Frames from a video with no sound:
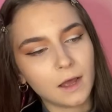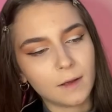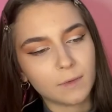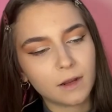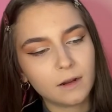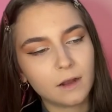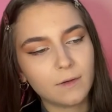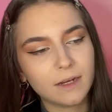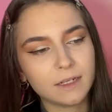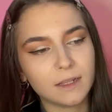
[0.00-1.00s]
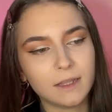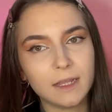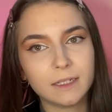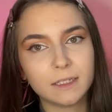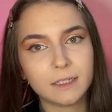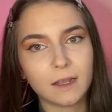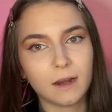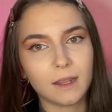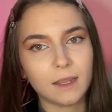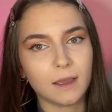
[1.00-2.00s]
I'm gonna go into this color
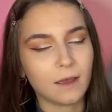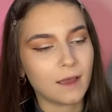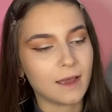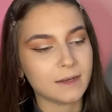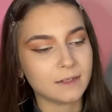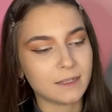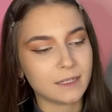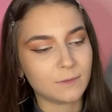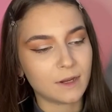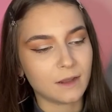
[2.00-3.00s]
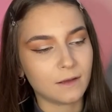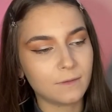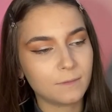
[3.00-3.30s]
here and this one here